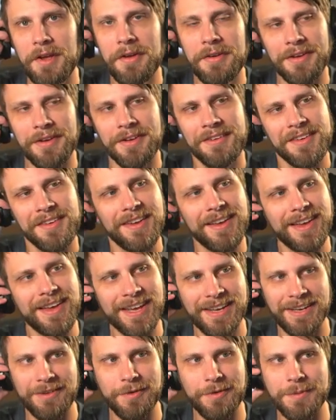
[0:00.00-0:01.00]

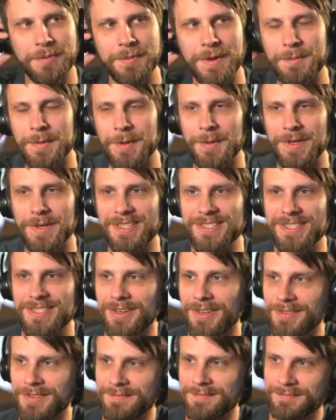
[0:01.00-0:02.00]
I never remember what it's
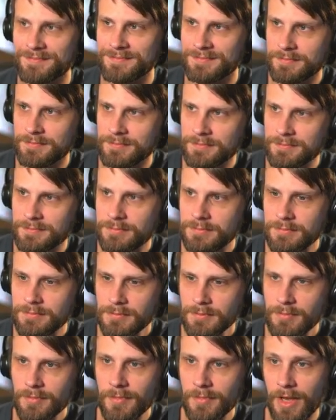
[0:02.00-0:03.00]
called.
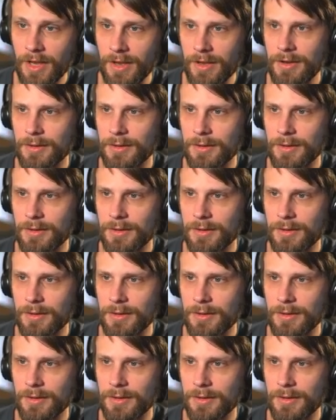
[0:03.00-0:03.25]
Oh,